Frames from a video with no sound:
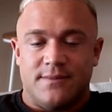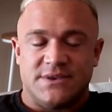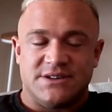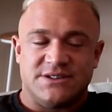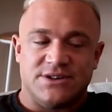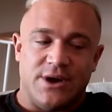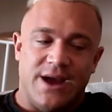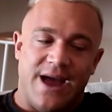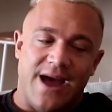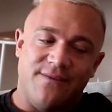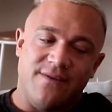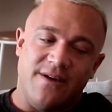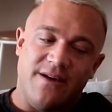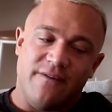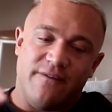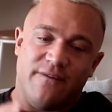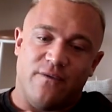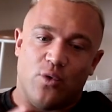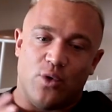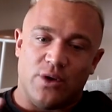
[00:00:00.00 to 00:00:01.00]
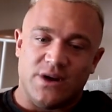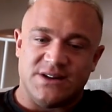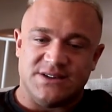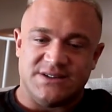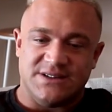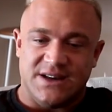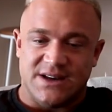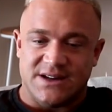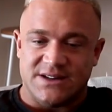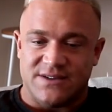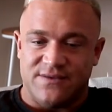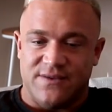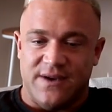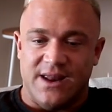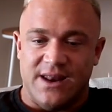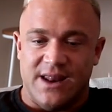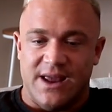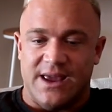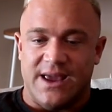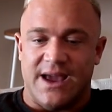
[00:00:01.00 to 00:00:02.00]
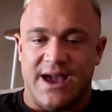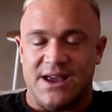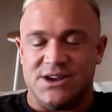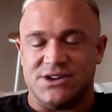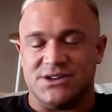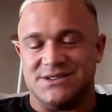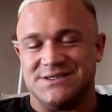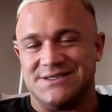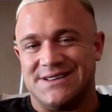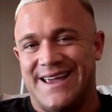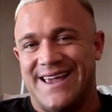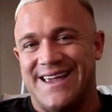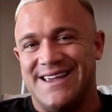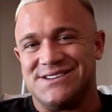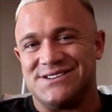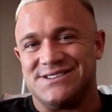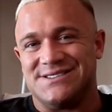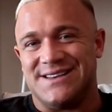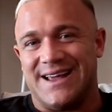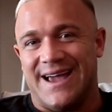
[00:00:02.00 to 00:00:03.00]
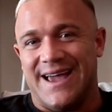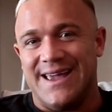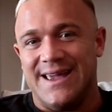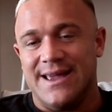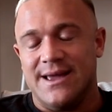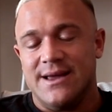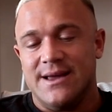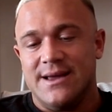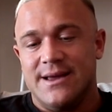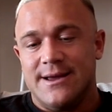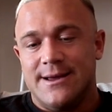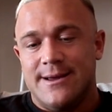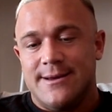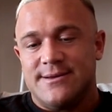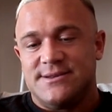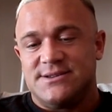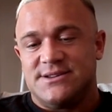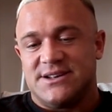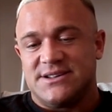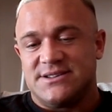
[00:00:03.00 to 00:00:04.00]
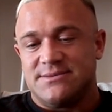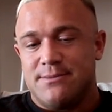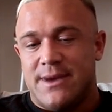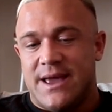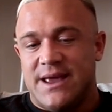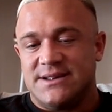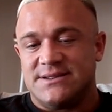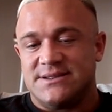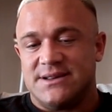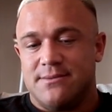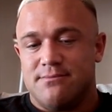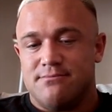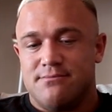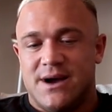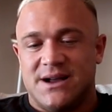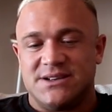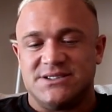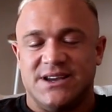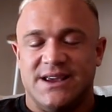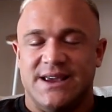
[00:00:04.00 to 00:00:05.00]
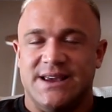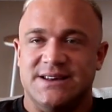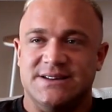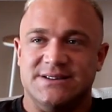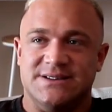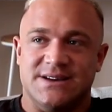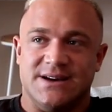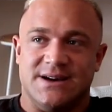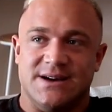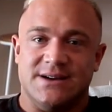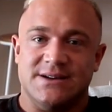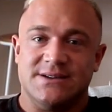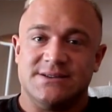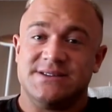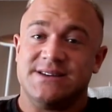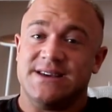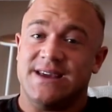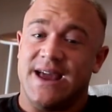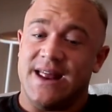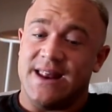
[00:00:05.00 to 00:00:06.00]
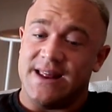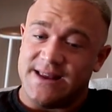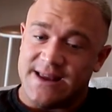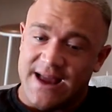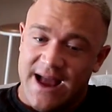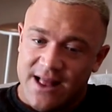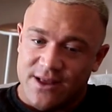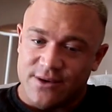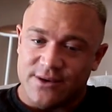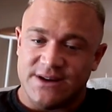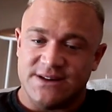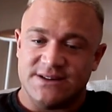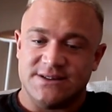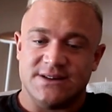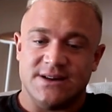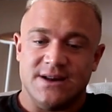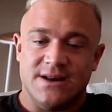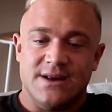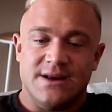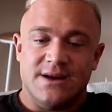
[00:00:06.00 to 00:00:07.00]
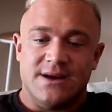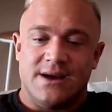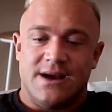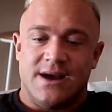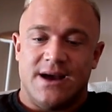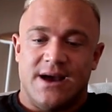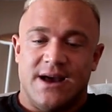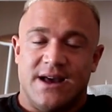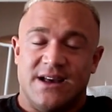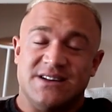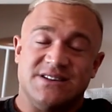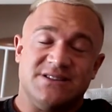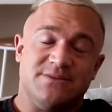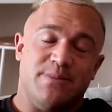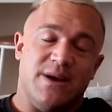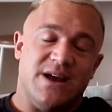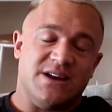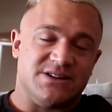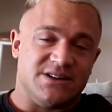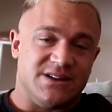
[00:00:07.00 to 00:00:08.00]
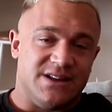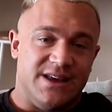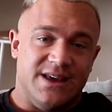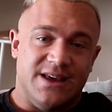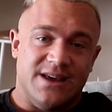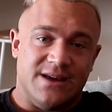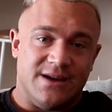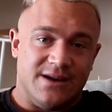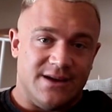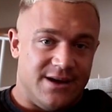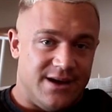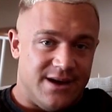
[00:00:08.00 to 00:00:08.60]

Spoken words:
So having 4 to 6 feeding occasions each day just makes it much easier to get in calories, especially